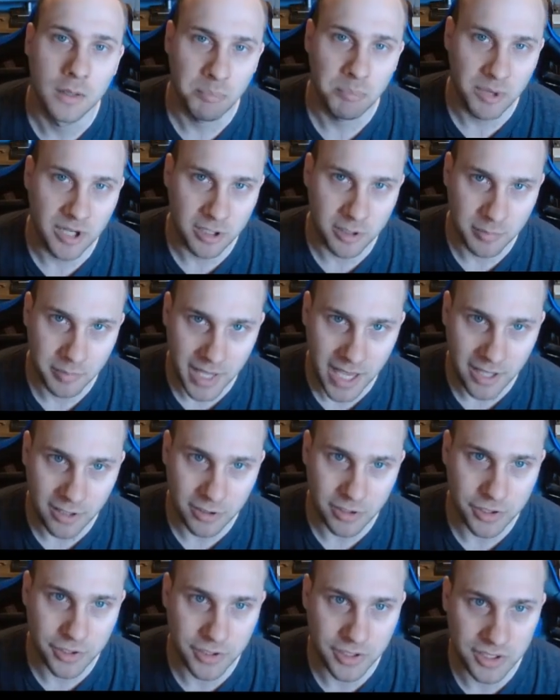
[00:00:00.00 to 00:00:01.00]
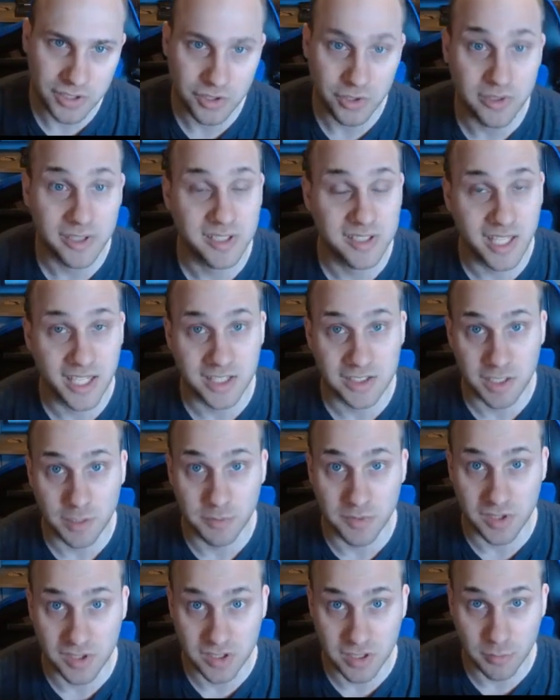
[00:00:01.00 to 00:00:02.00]
Bigger, badder units, you can take
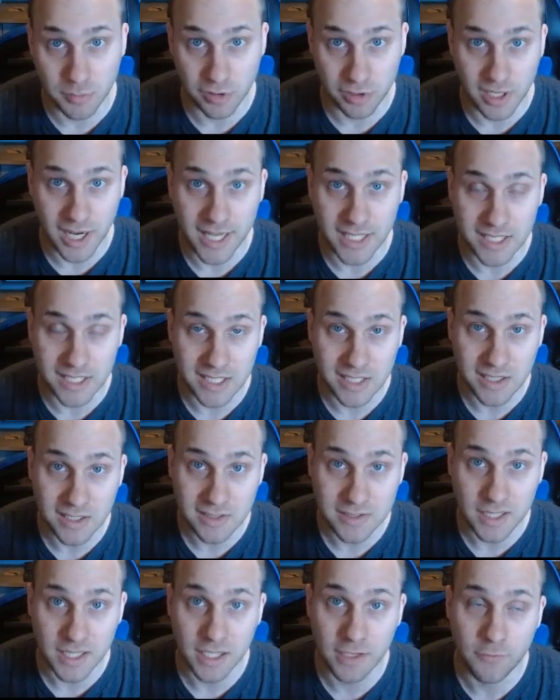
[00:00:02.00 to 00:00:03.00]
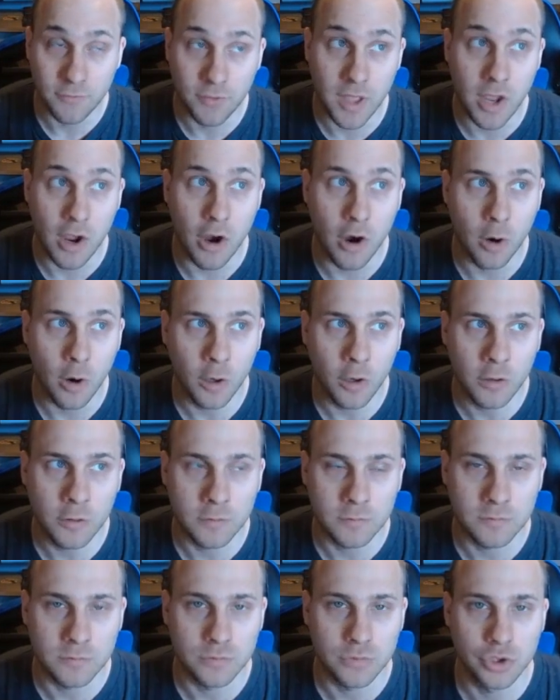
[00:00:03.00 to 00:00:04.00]
some of the similar ideas, and if they
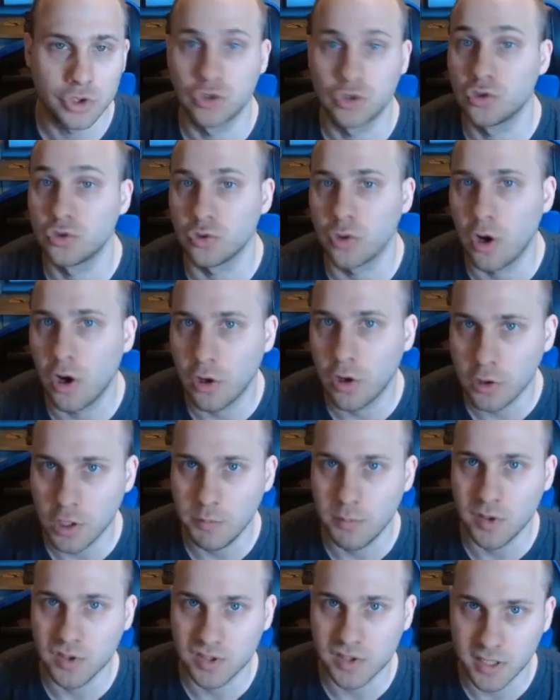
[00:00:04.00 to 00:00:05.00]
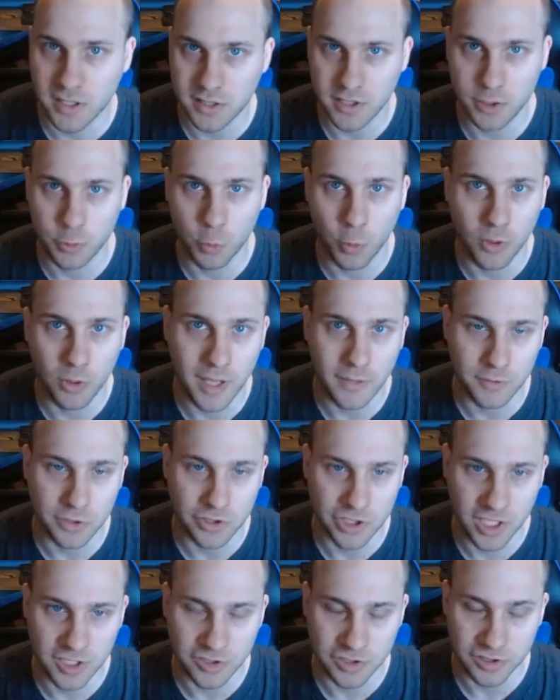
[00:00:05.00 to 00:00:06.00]
are stronger, most likely you won't have to
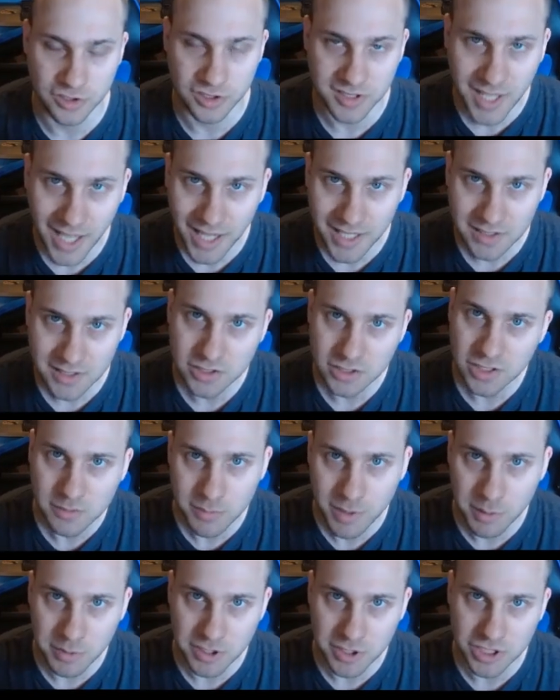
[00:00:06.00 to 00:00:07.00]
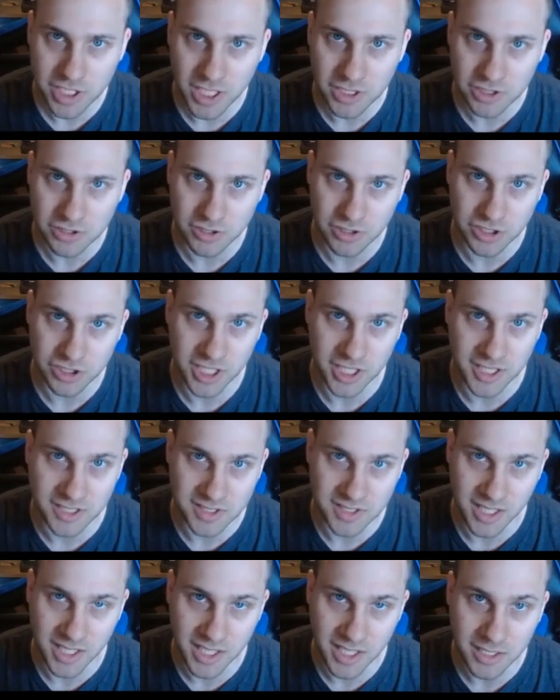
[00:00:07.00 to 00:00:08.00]
change their stats, just maybe change their chance
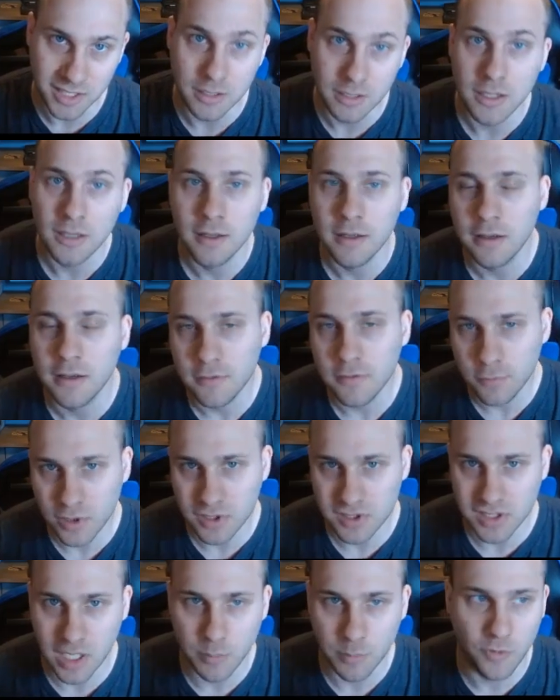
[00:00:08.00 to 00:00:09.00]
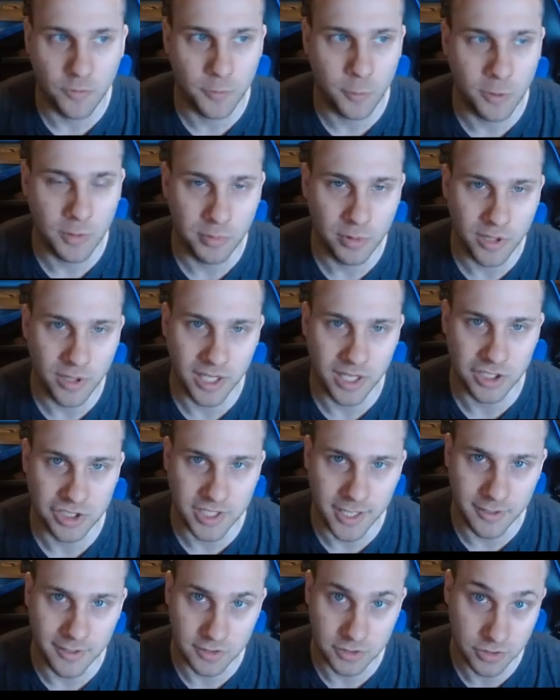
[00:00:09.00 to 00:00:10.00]
to hit. For example, if you want to pull out a
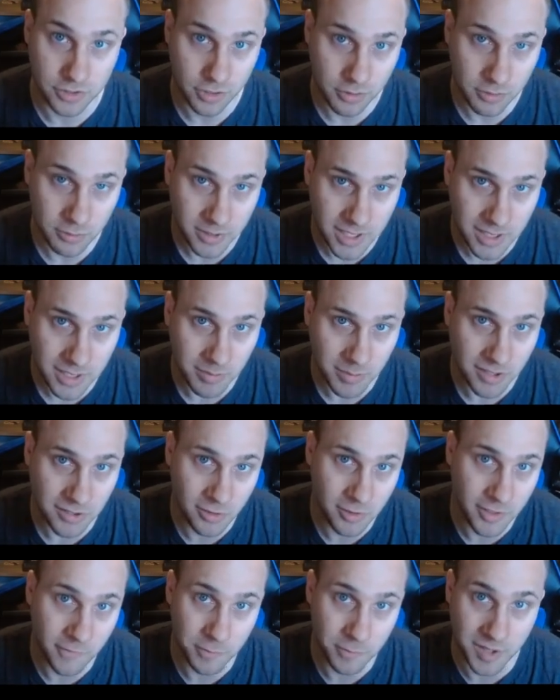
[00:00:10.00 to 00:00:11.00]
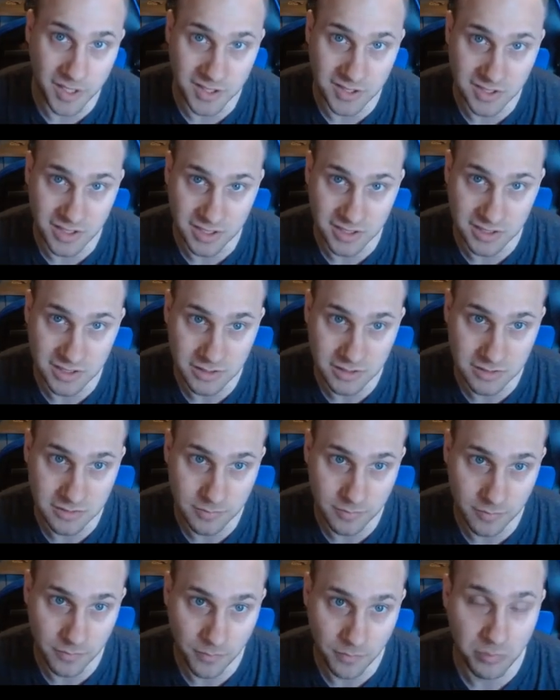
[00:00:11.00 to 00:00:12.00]
challenge 3, but only have
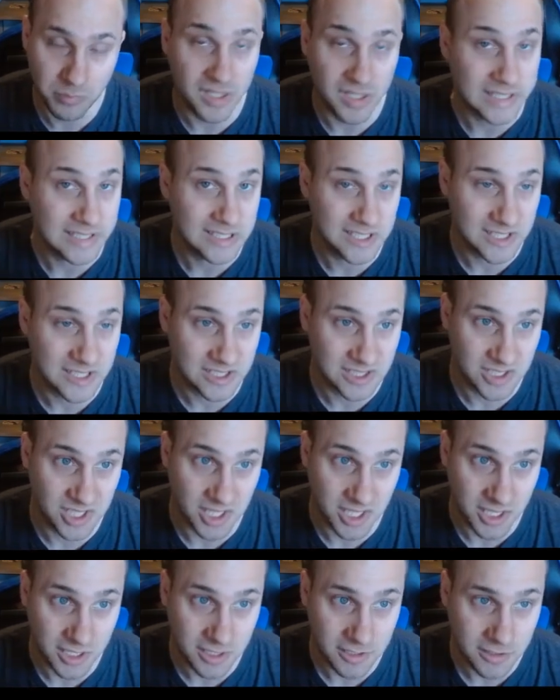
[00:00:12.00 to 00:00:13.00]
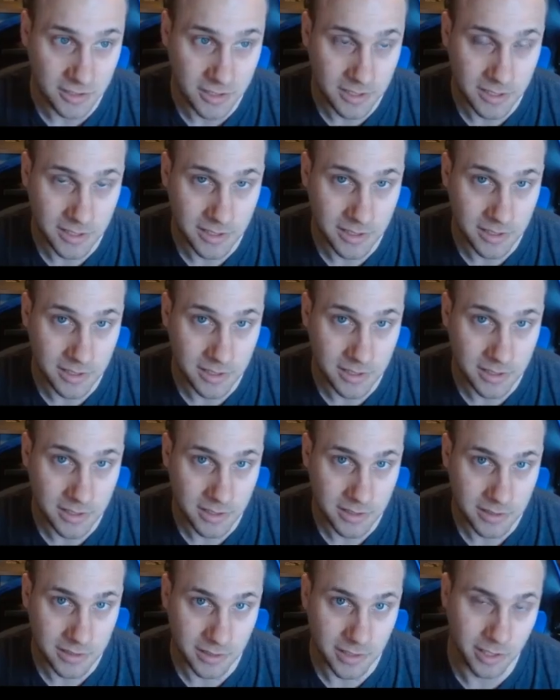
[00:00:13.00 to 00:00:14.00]
+6 to hit,
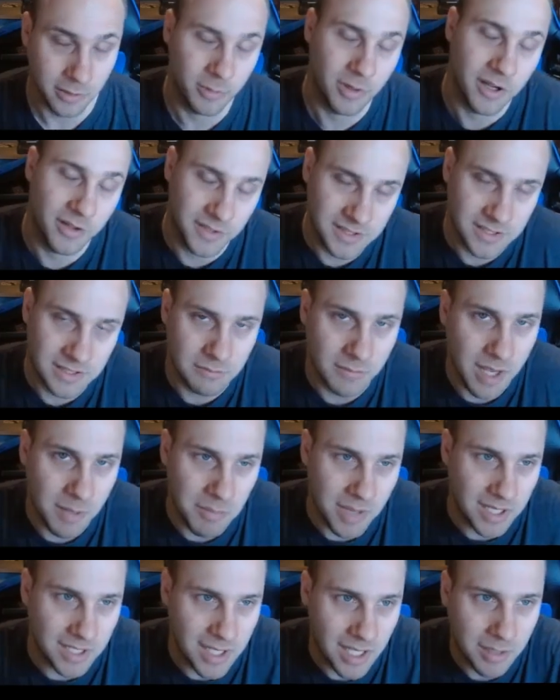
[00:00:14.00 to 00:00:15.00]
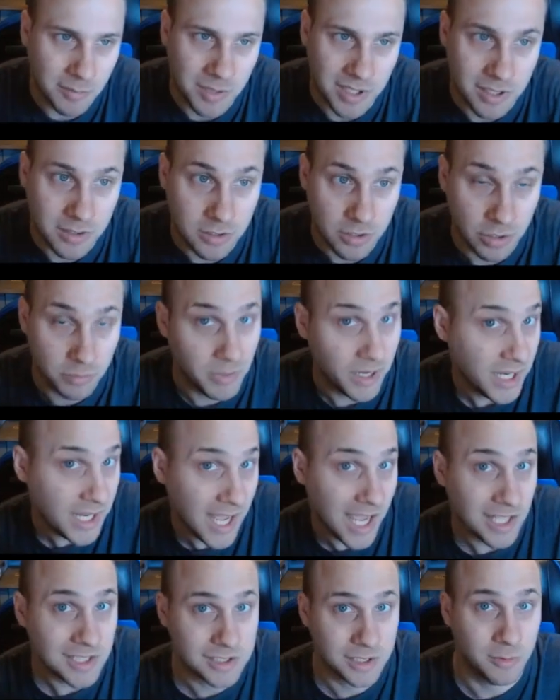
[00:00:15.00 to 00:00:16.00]
you're like, well, this is my main enemy. You might
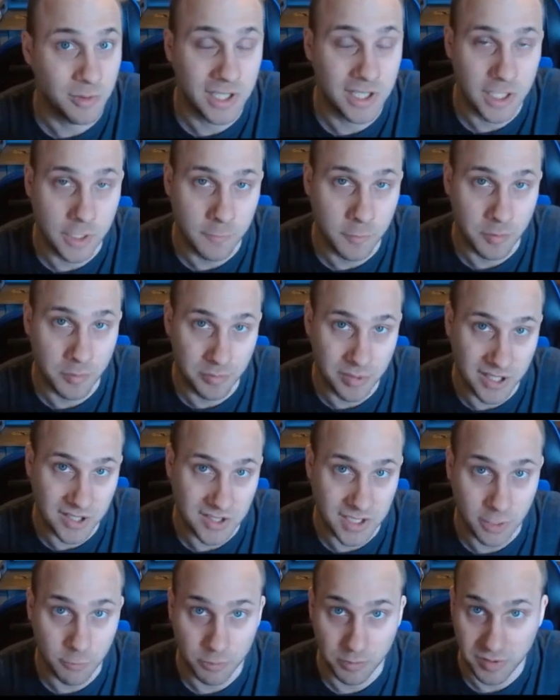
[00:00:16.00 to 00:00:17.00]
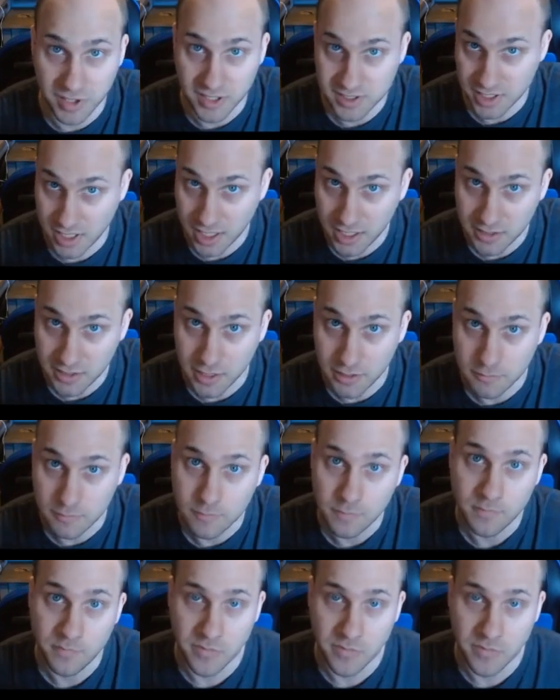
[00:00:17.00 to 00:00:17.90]
actually want to give them a +8 or +9 then.